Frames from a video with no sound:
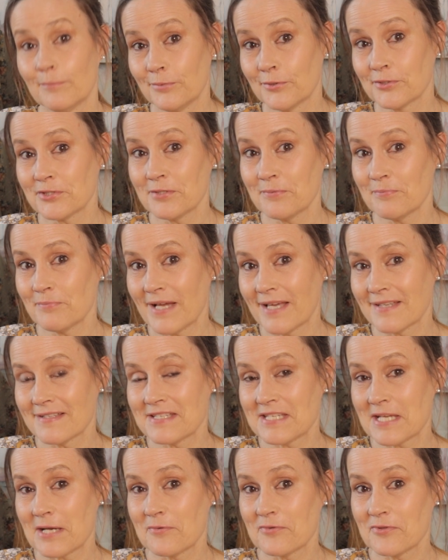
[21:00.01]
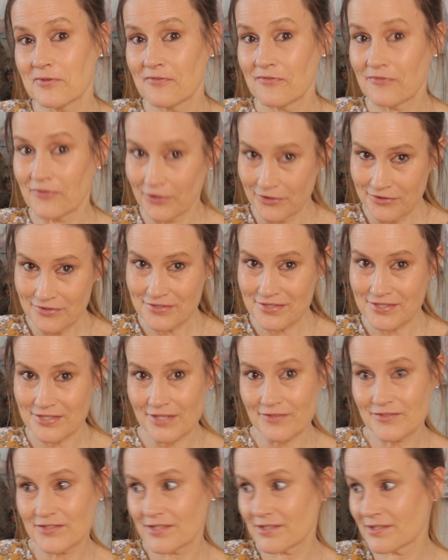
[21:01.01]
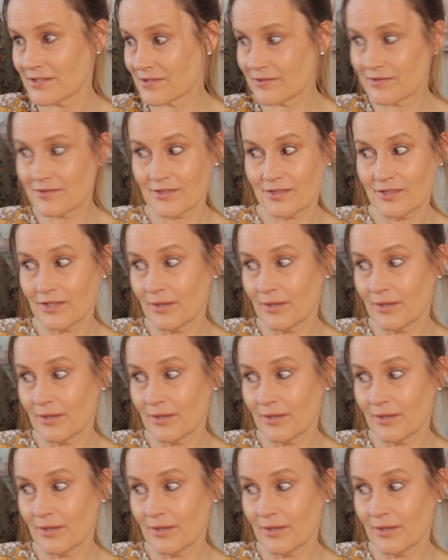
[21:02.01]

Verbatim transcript: Button band down the front, so I've